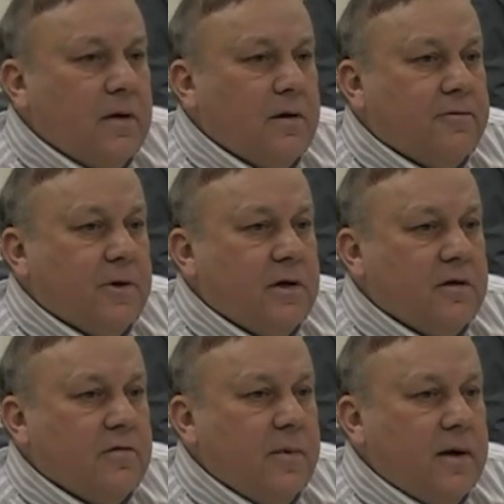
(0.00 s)
I've treated
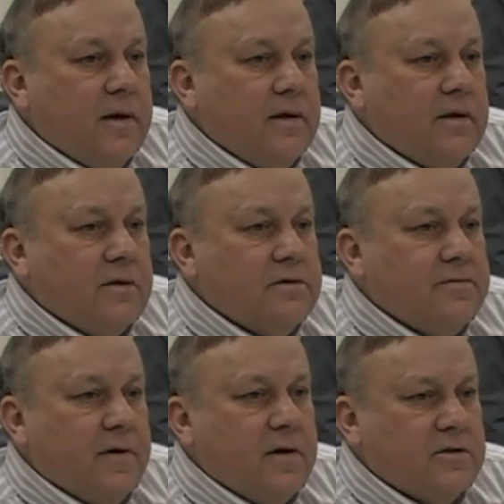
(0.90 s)
everybody as
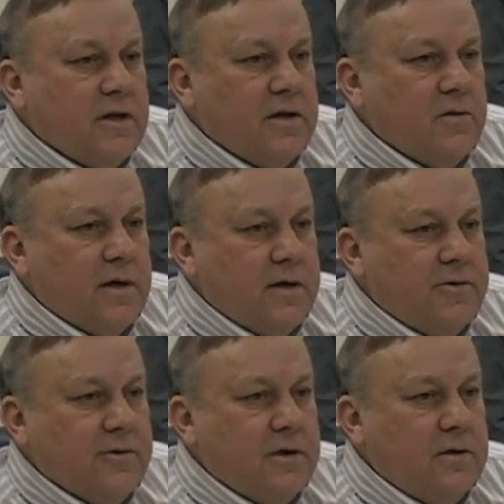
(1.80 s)
fair as I know how to
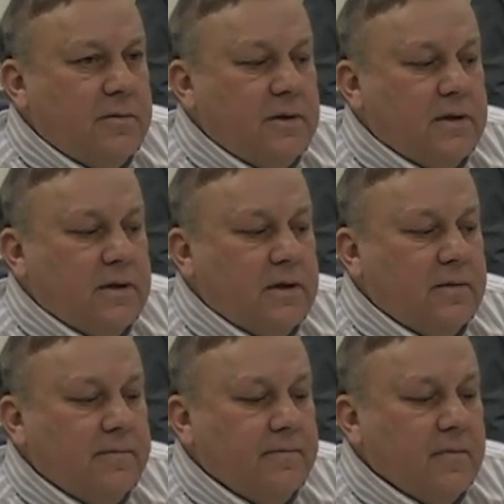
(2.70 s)
treat them, and
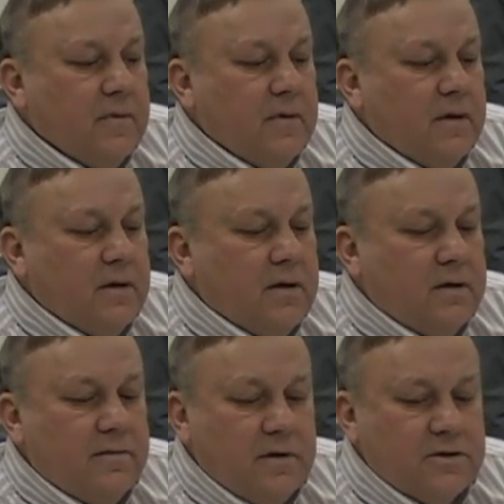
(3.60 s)

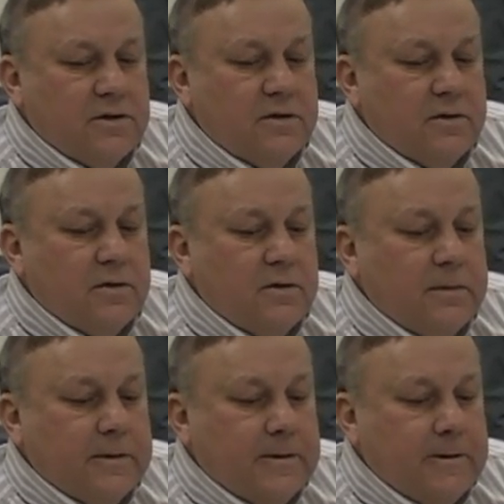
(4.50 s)
I've listened to them,
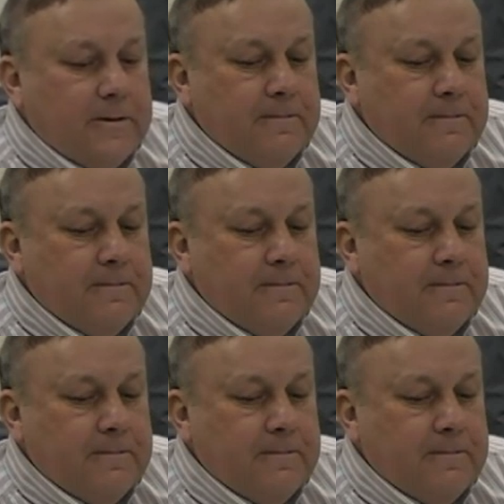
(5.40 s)
and